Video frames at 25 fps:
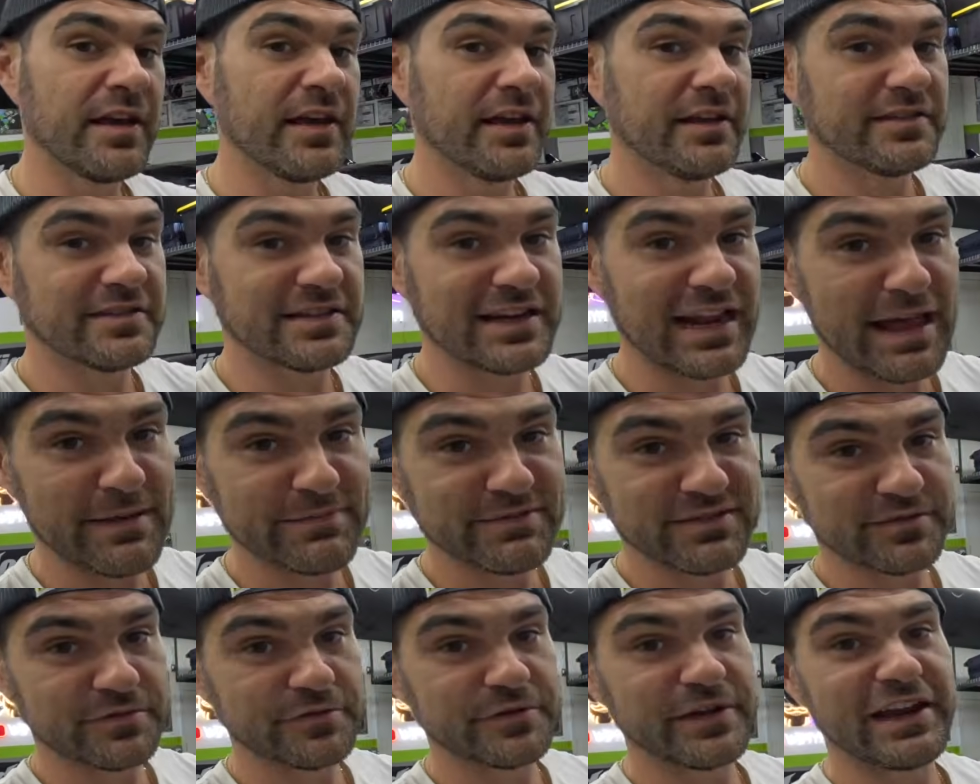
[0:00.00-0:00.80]
It's an
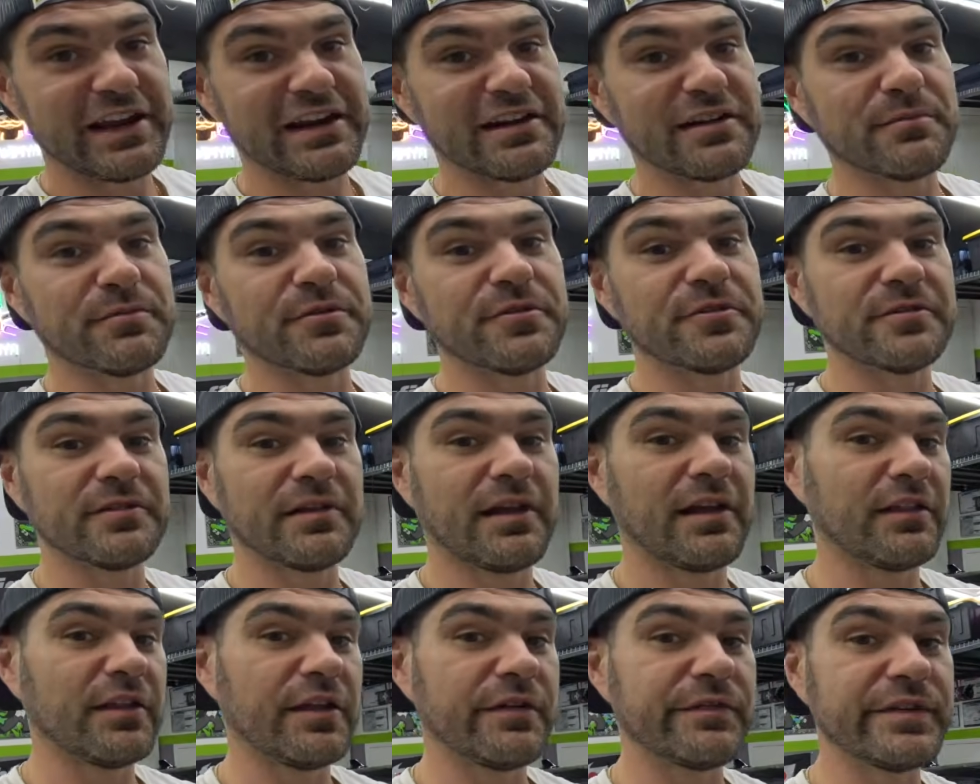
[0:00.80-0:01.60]
absolute animal.
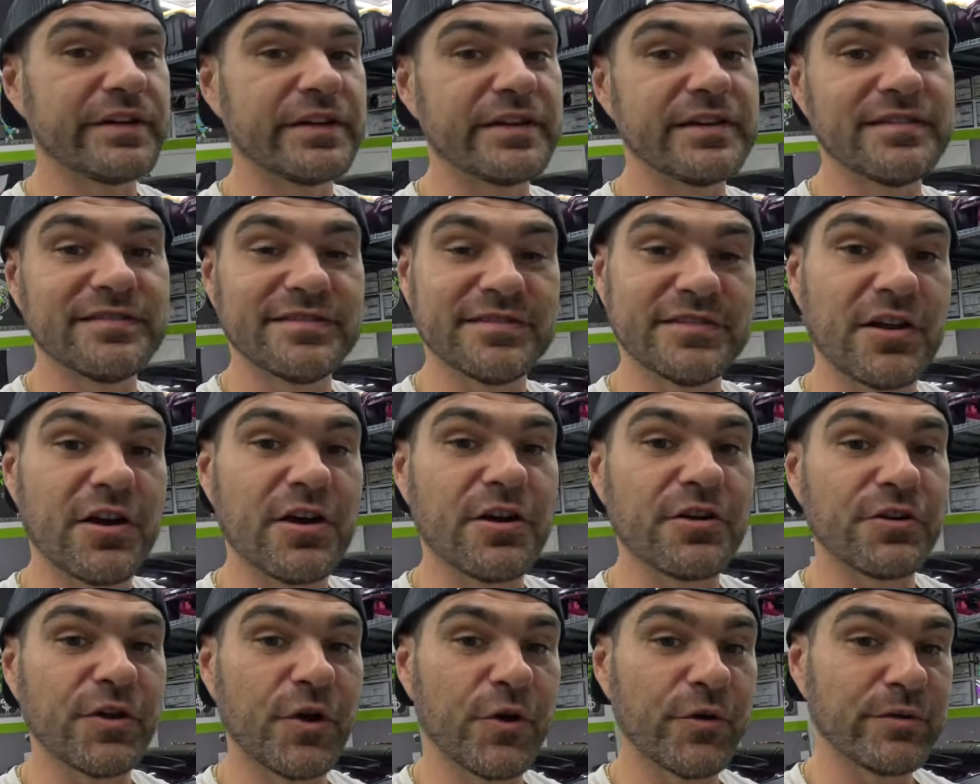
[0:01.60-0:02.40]
I love it. It's an
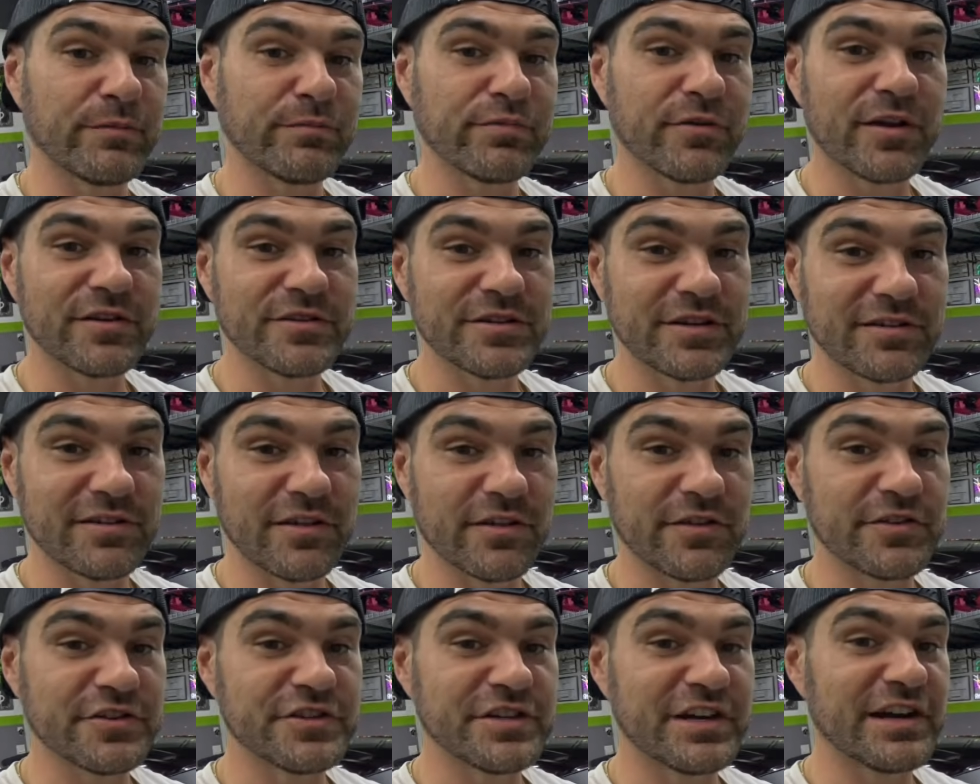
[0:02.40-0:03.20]
ongoing project
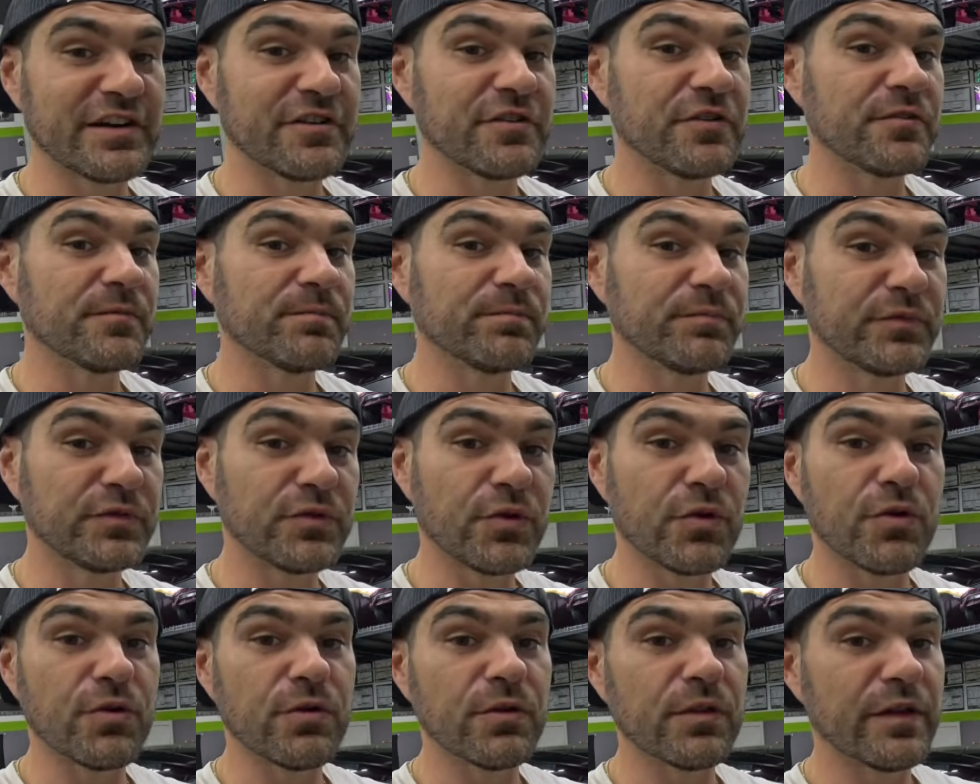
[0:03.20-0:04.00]
on the channel.
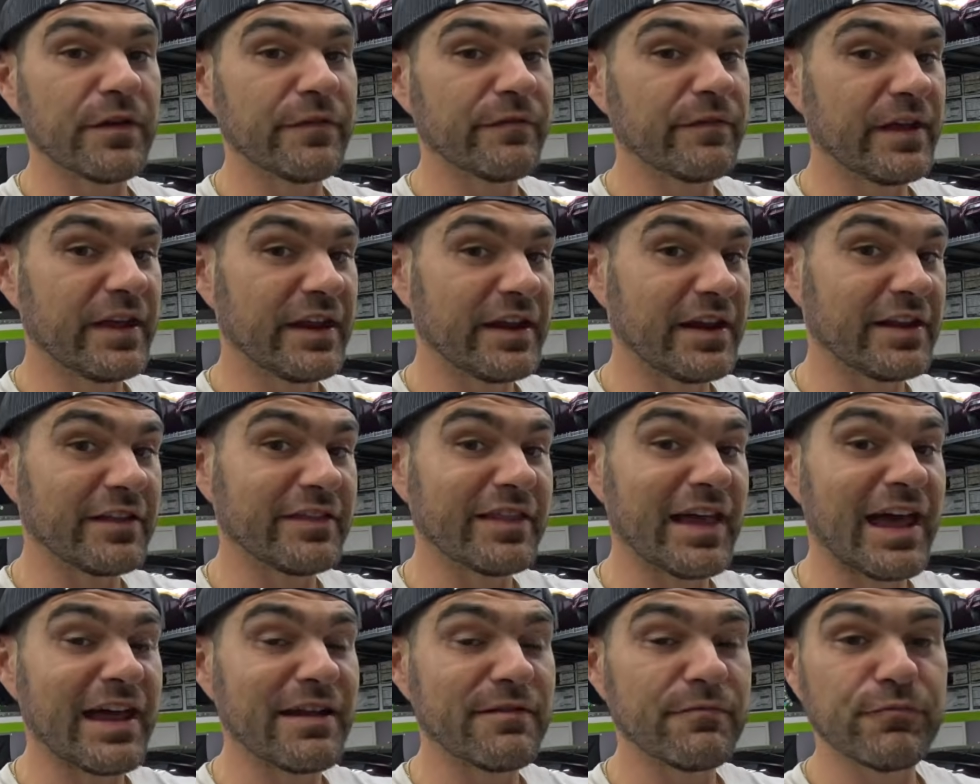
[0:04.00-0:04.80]
Goal of hitting
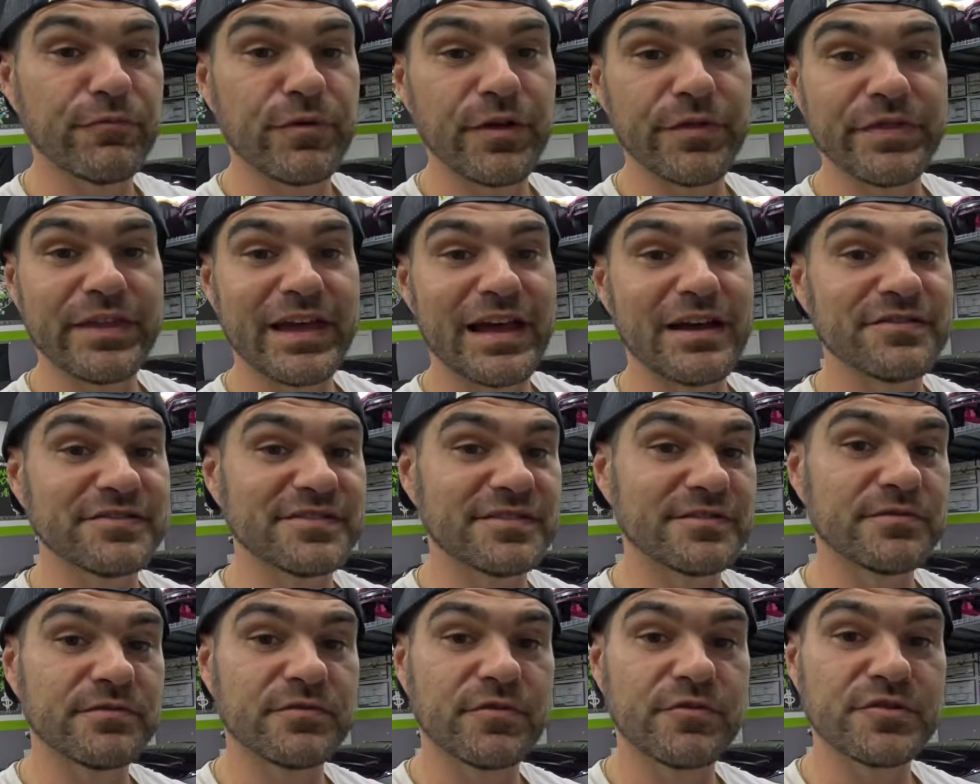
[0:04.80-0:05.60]
that
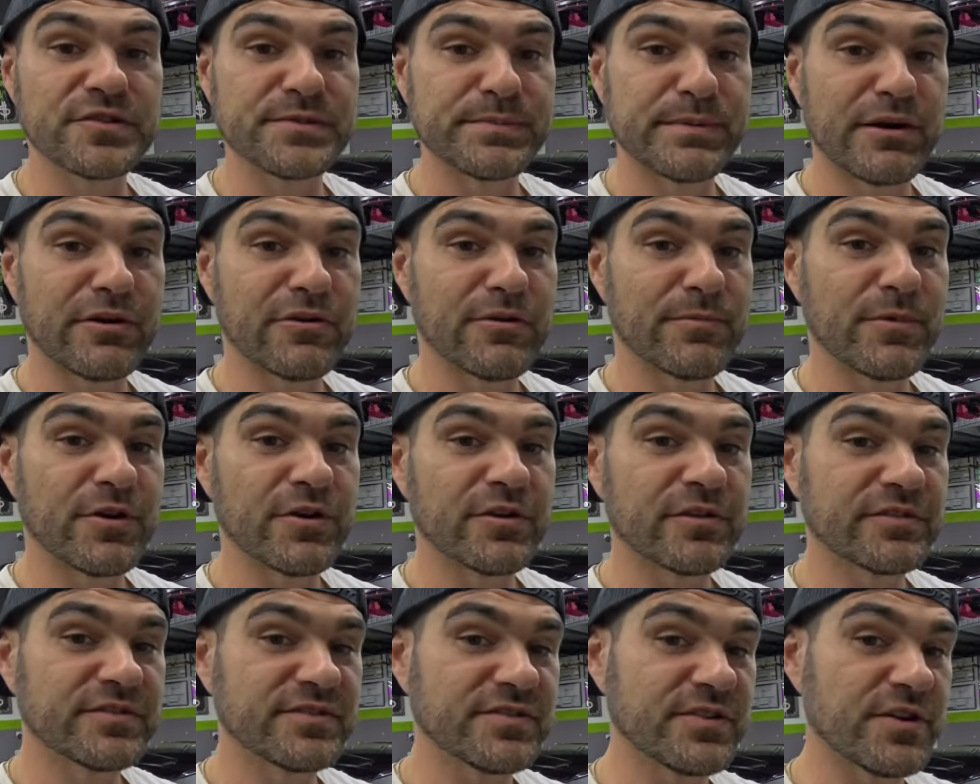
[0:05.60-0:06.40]
1000 horsepower
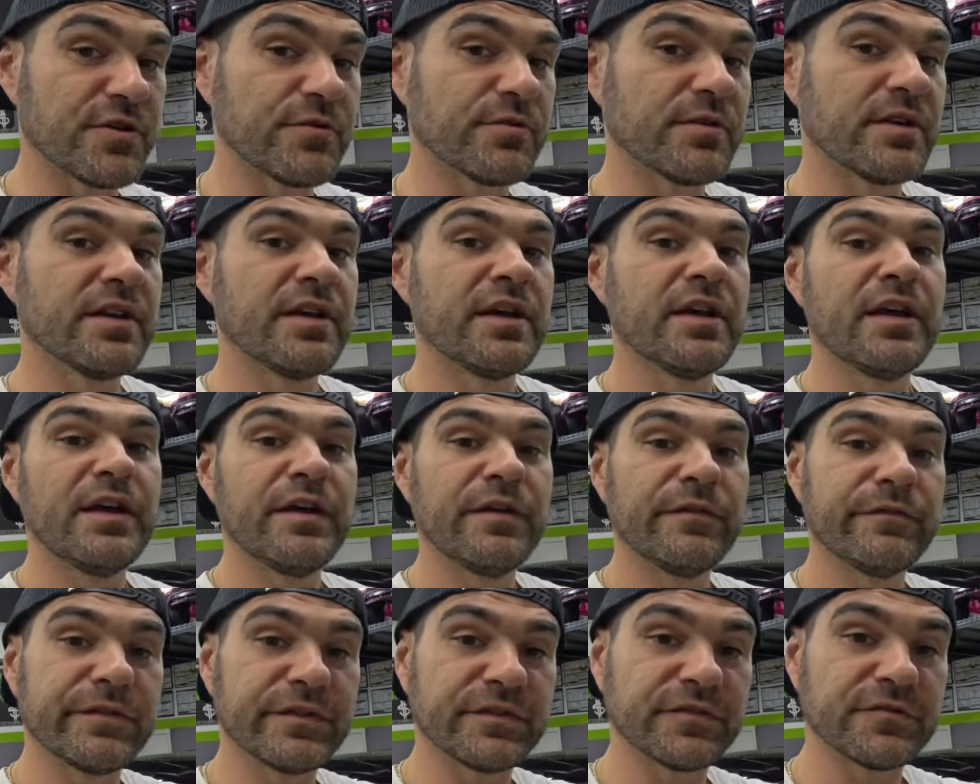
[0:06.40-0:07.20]
mark. So
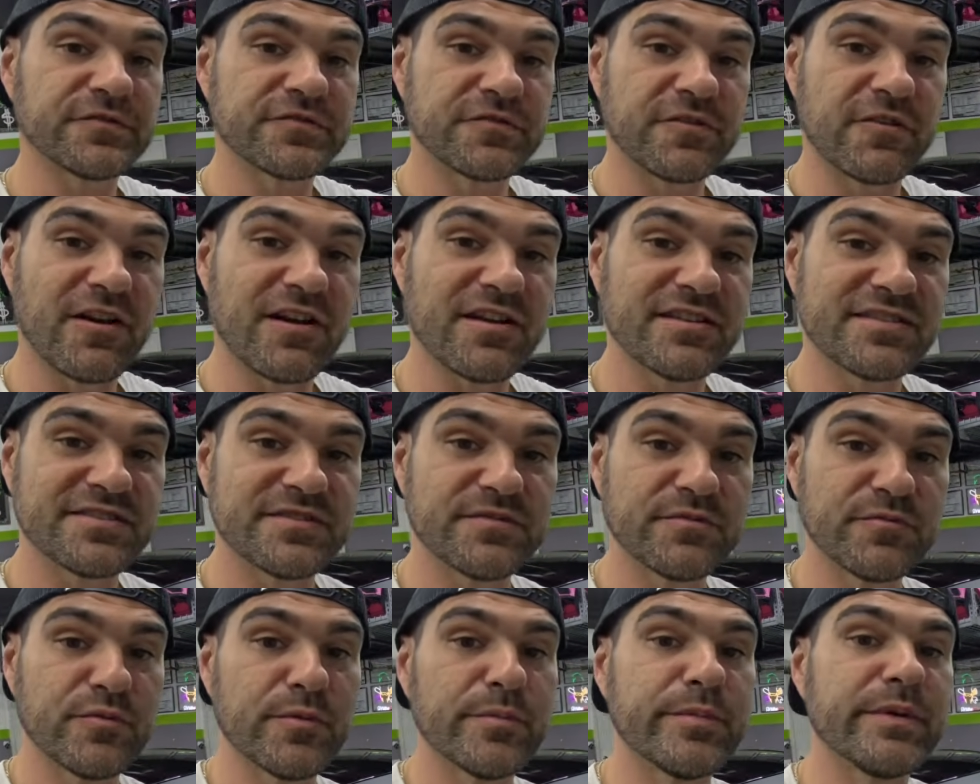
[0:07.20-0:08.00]
fingers
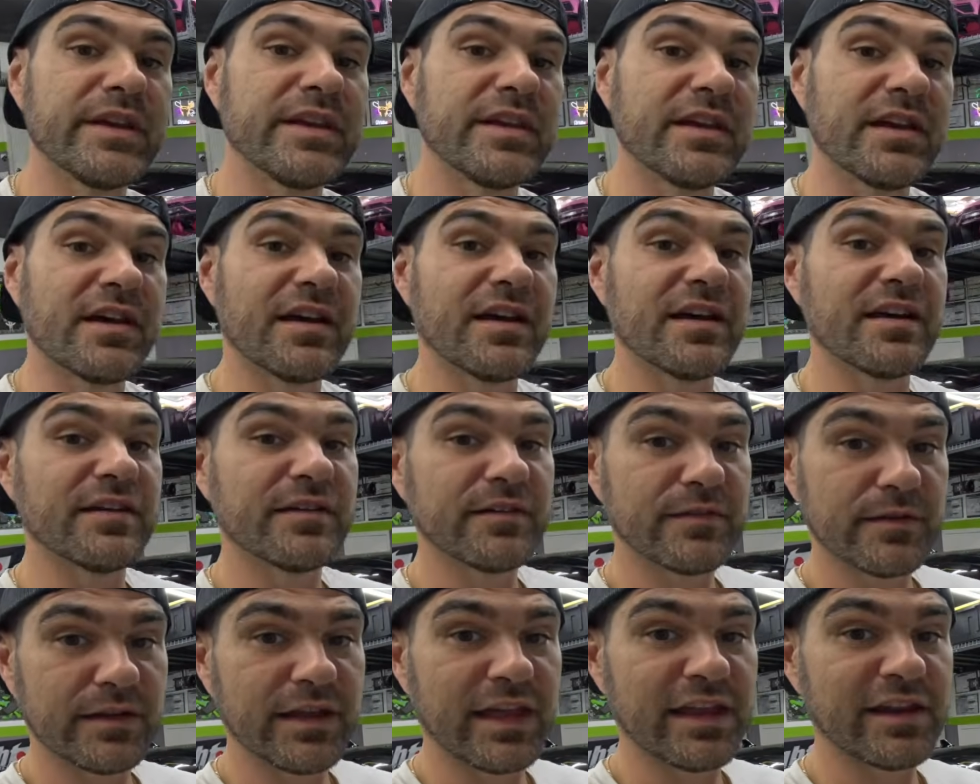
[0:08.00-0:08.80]
crossed, we'll be
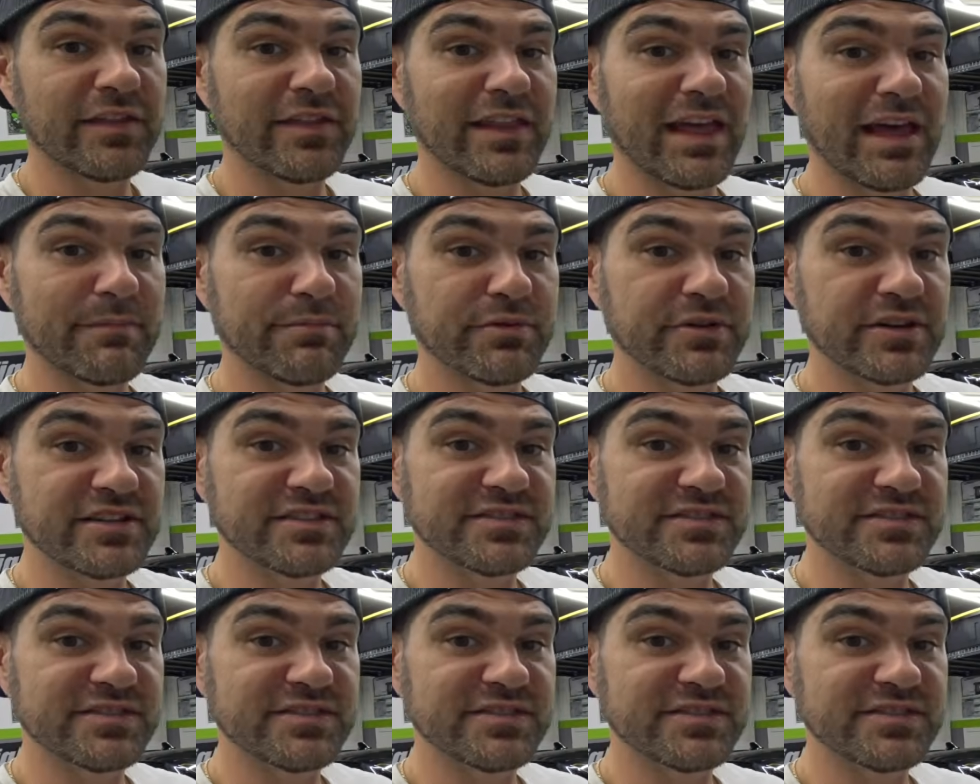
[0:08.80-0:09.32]
hitting that pretty